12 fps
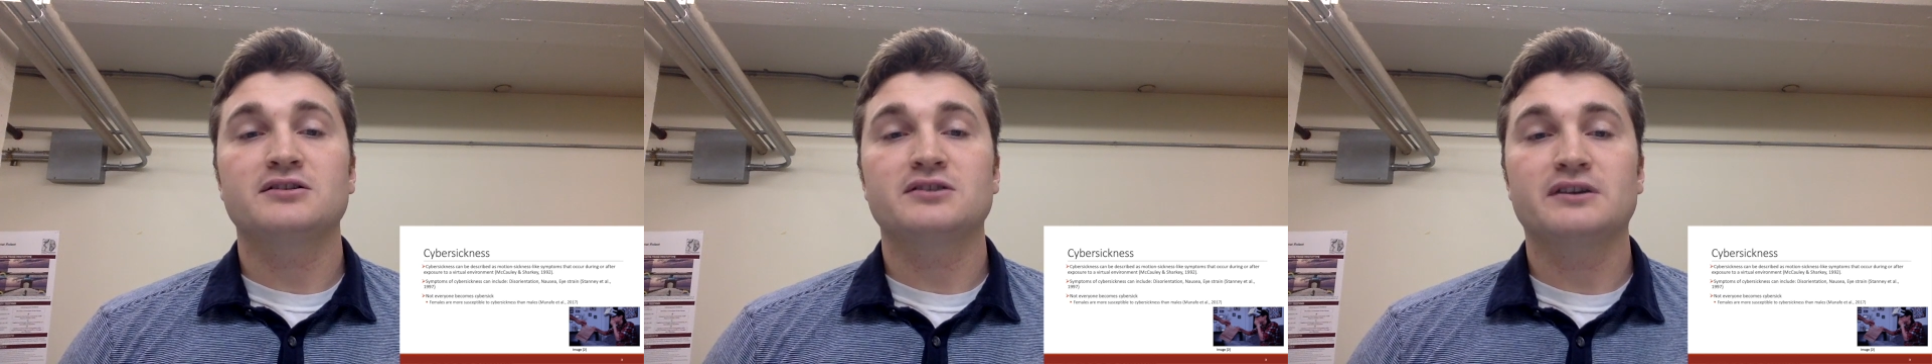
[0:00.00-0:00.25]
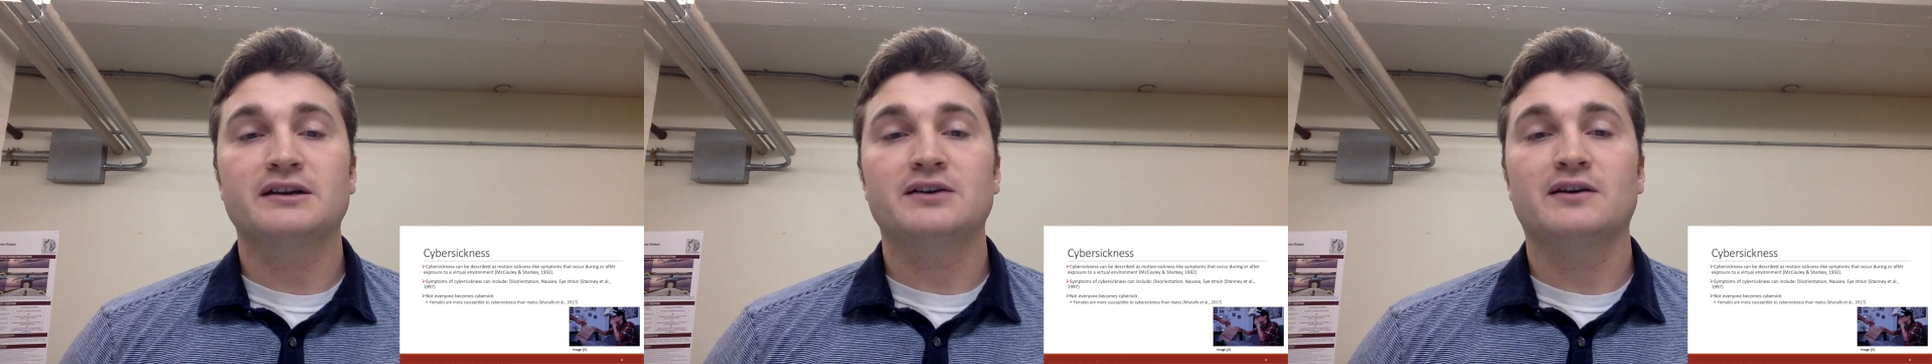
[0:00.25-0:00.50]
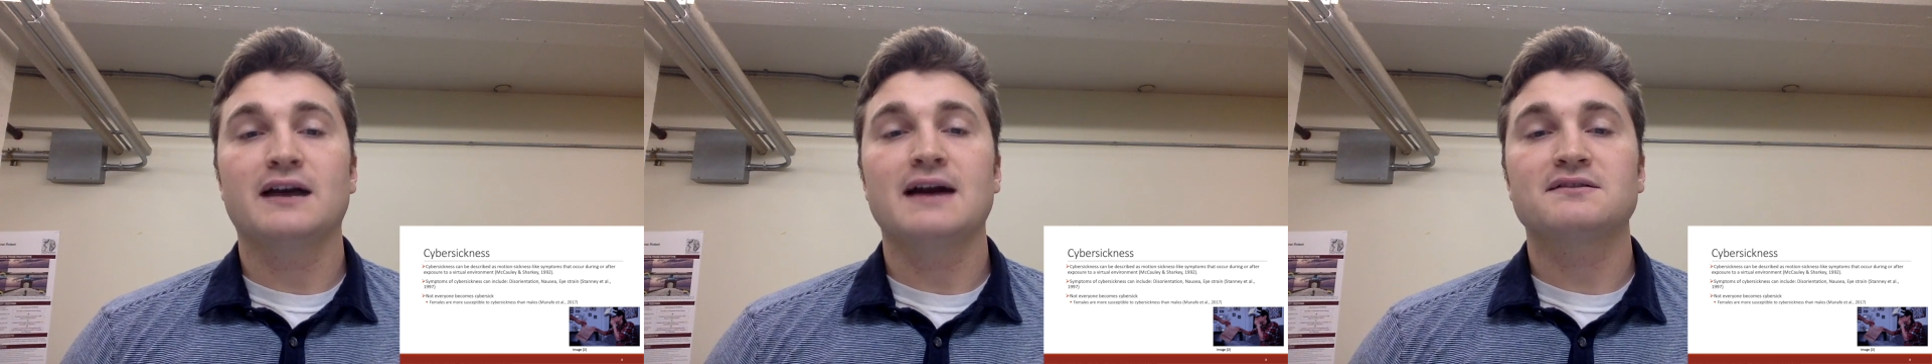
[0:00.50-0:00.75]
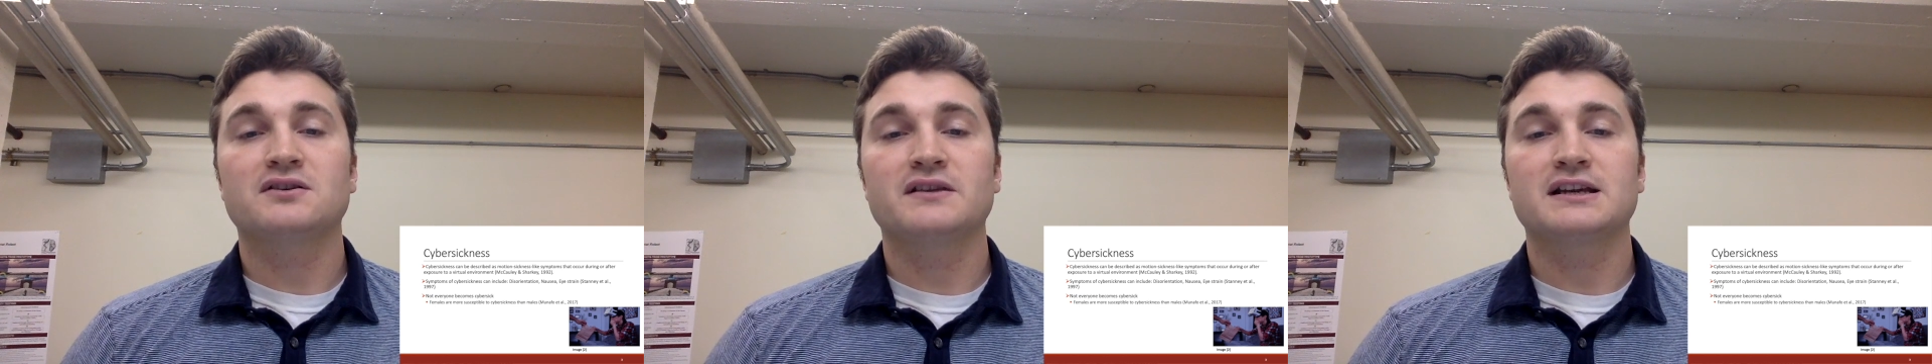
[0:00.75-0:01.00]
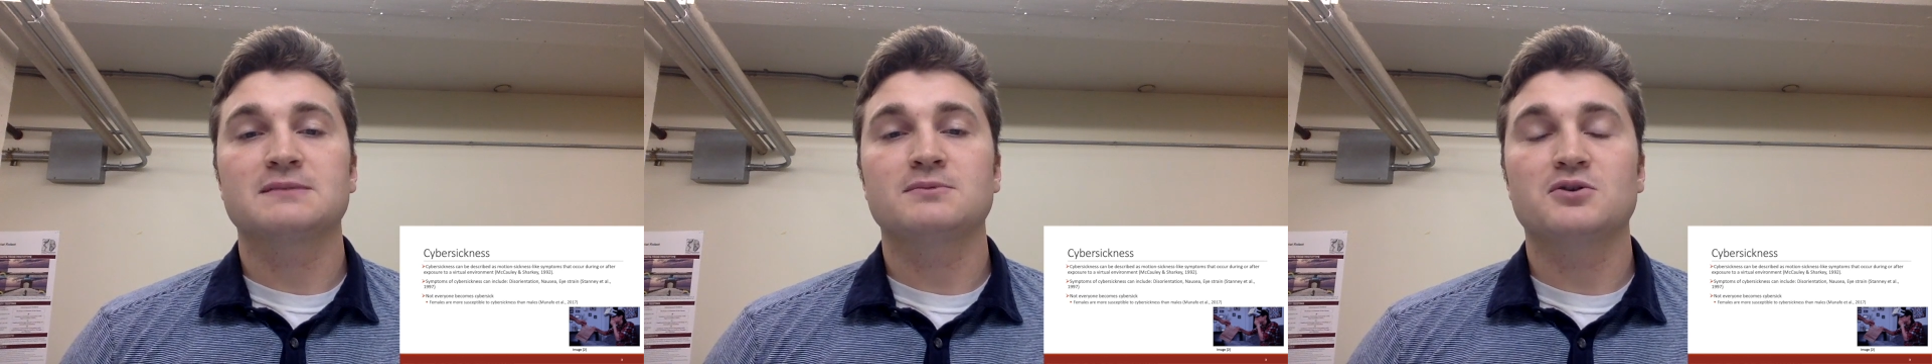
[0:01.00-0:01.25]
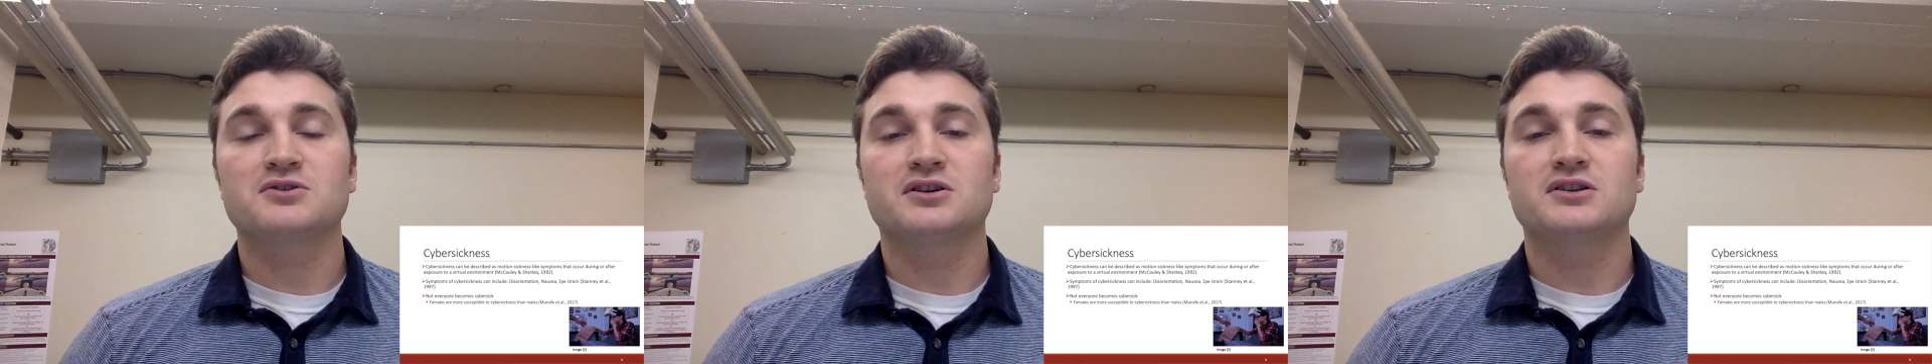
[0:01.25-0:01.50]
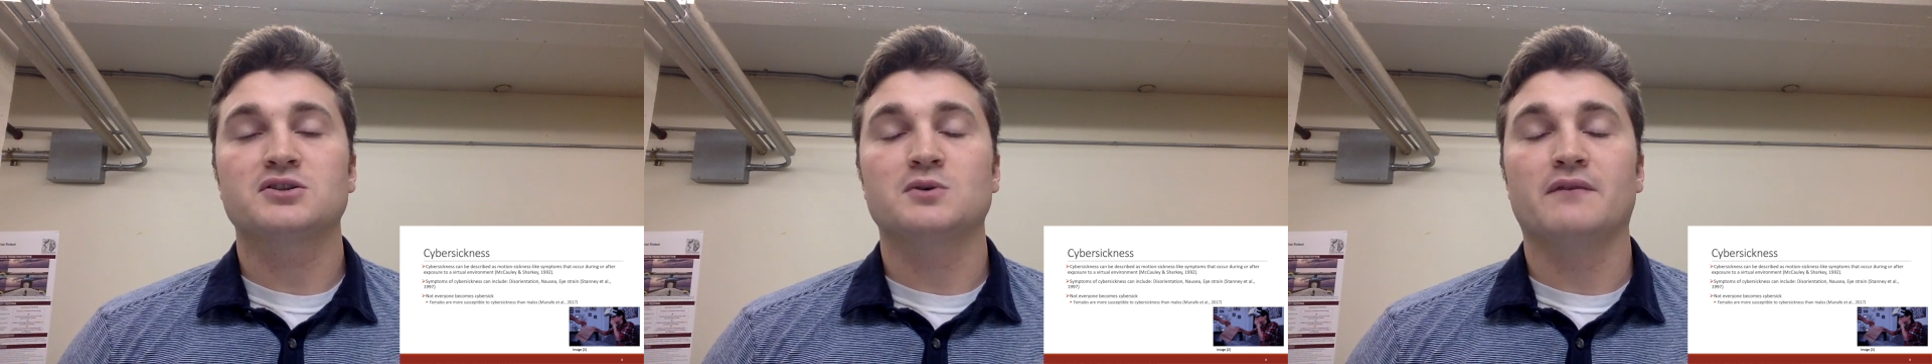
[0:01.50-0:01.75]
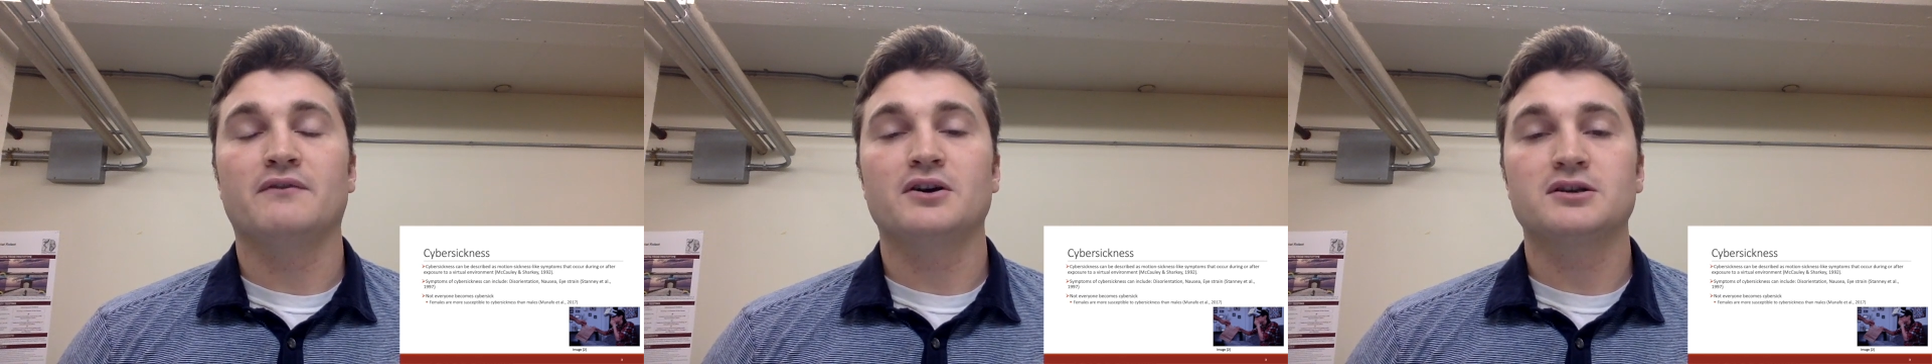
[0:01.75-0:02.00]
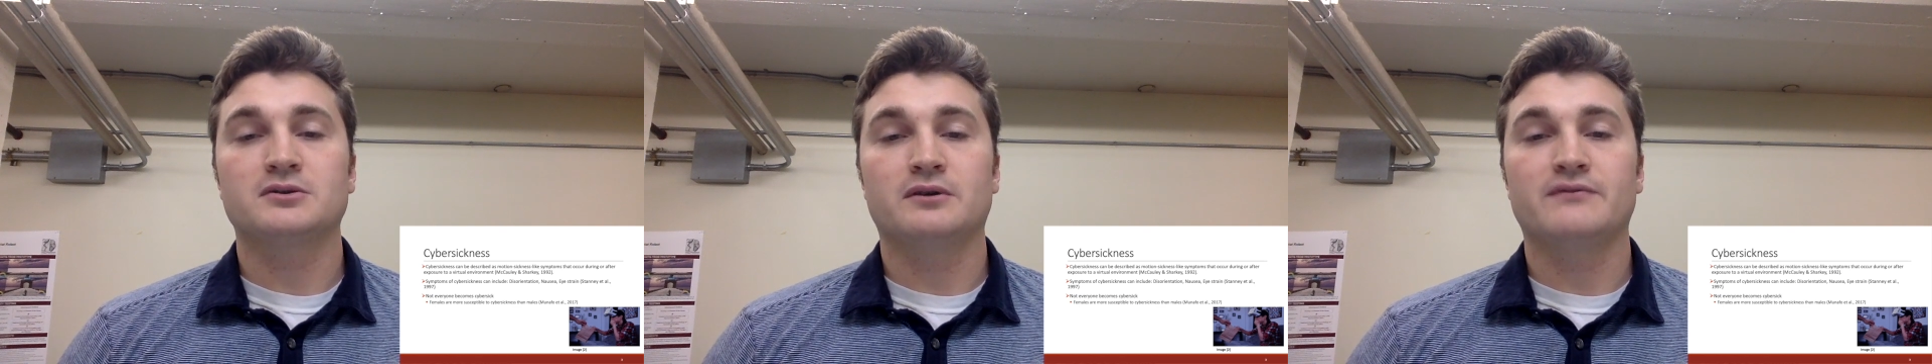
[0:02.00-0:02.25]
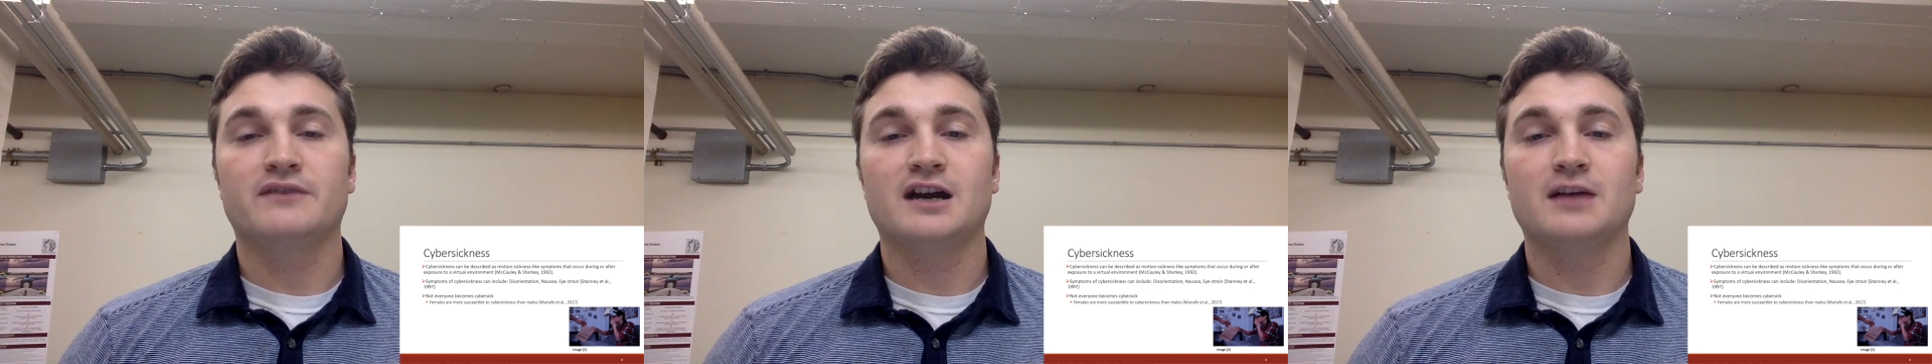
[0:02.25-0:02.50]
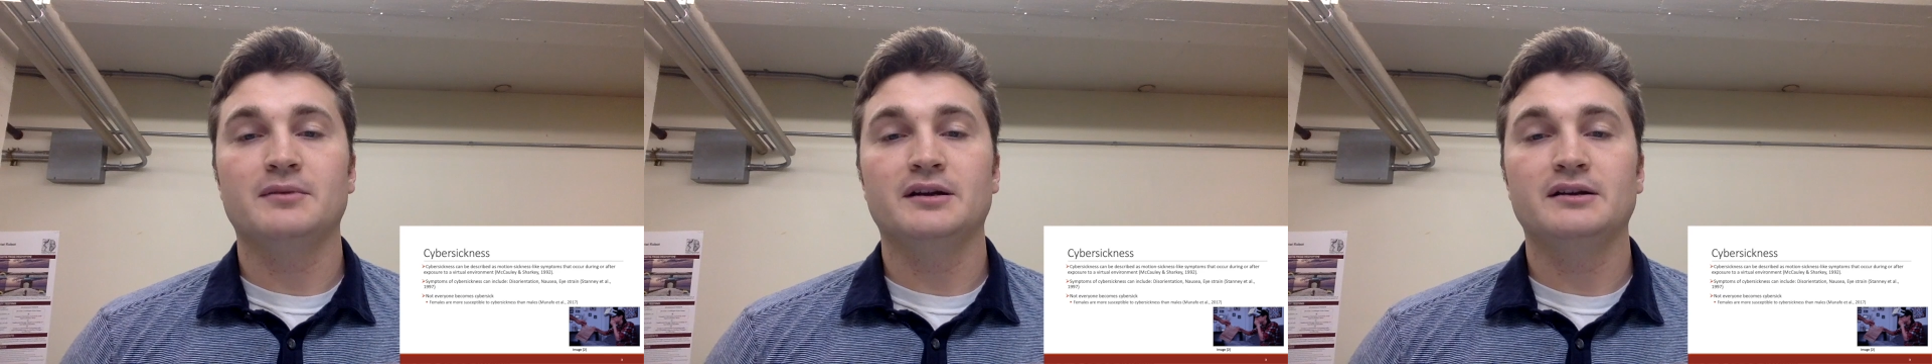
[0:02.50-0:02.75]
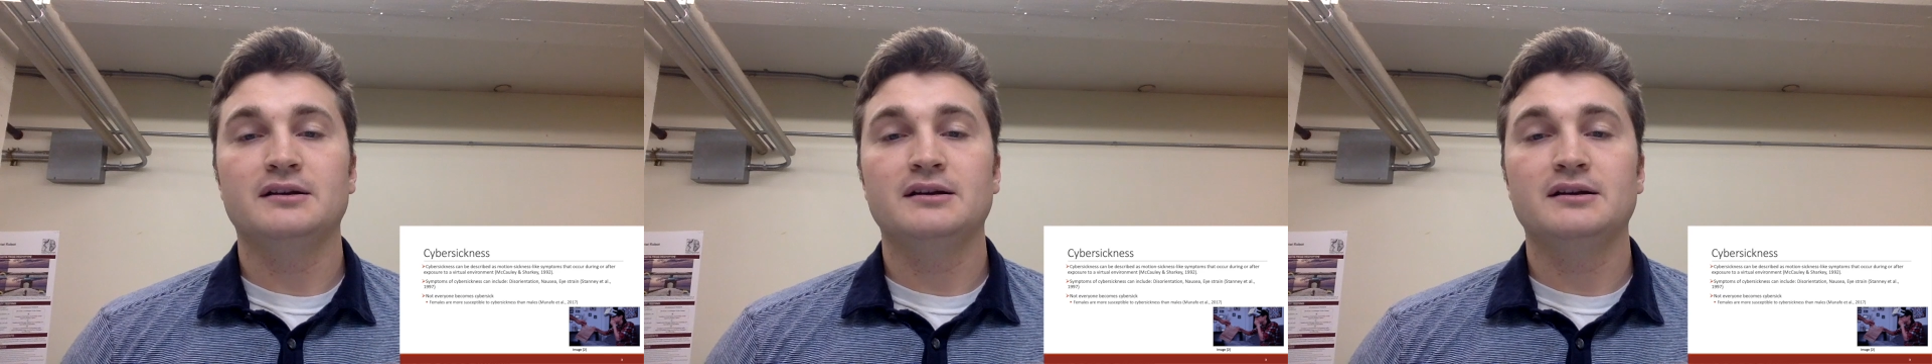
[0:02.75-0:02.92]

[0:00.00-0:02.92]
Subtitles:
during or after the exposure to a virtual environment.